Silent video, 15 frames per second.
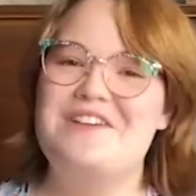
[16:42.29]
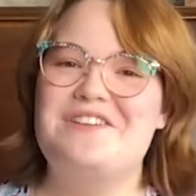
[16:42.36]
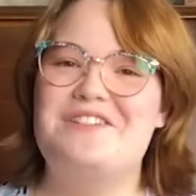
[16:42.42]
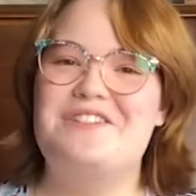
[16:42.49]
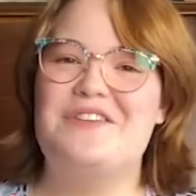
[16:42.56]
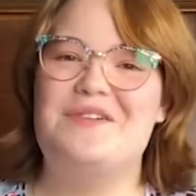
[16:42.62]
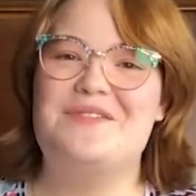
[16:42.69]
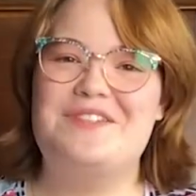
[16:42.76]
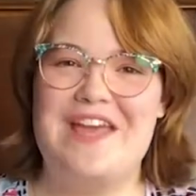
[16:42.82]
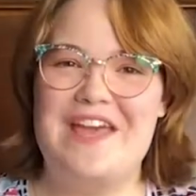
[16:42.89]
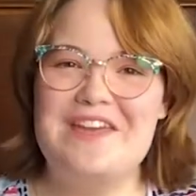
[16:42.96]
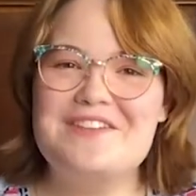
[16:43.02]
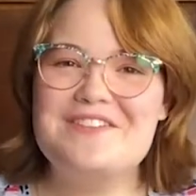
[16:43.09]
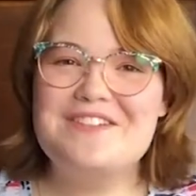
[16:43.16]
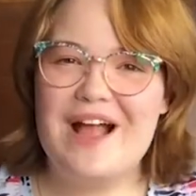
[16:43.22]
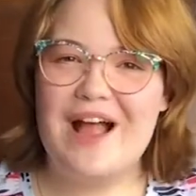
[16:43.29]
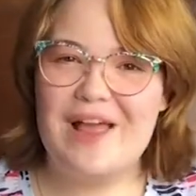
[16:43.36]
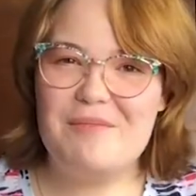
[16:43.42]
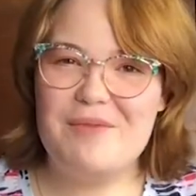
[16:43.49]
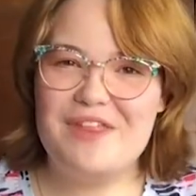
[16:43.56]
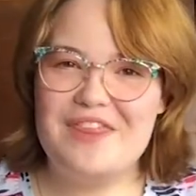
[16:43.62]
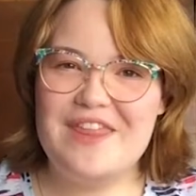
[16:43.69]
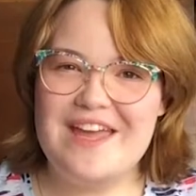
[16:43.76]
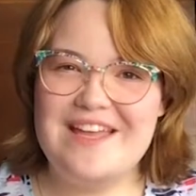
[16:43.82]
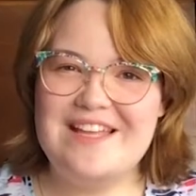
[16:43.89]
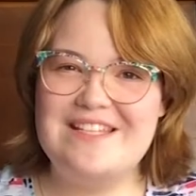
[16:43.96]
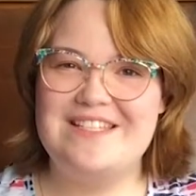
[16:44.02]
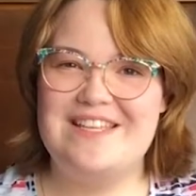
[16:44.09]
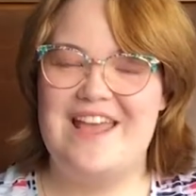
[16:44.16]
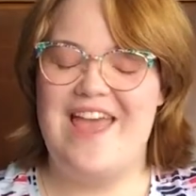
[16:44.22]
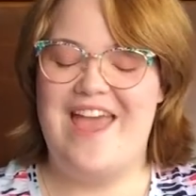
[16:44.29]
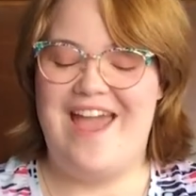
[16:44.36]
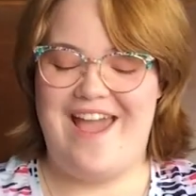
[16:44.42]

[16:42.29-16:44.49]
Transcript: So take your time with it,